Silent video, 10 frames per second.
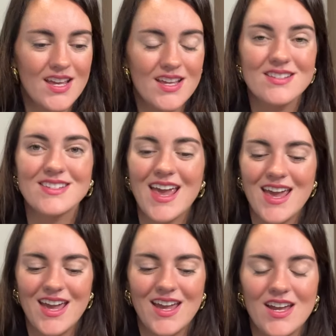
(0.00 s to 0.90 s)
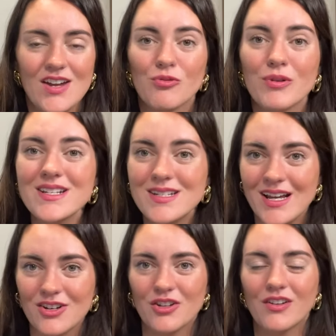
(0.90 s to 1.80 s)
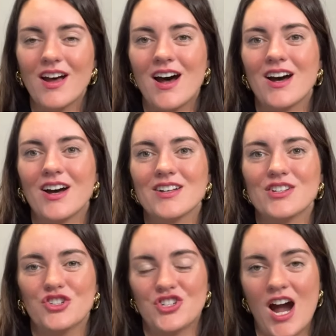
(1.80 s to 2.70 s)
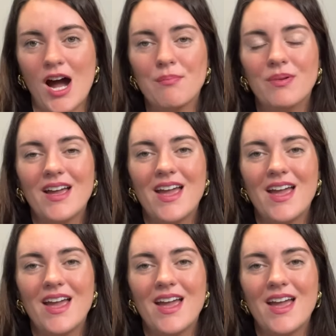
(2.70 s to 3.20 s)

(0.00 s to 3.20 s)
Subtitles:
is a retail shop,